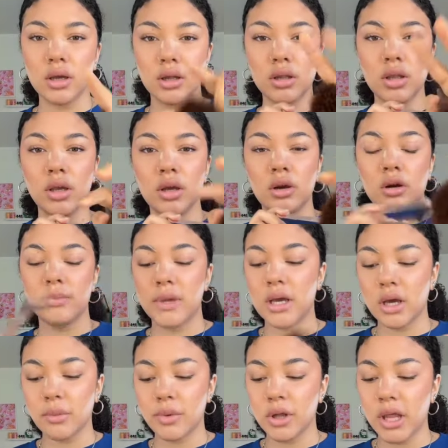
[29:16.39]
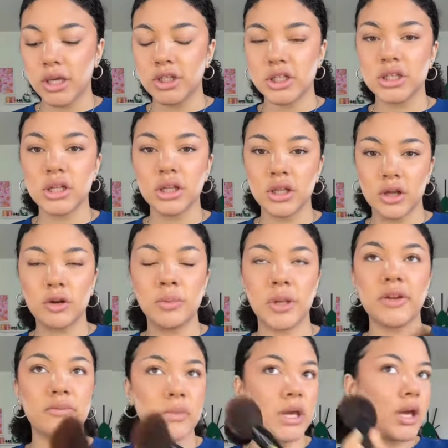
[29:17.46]
clean girl makeup or like just a little bit
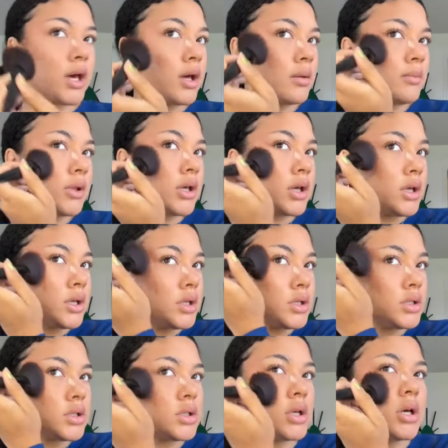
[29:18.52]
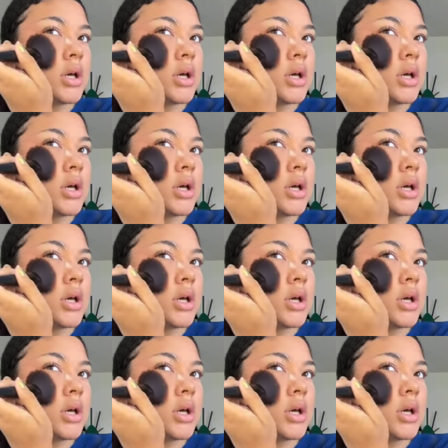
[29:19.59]
of makeup because,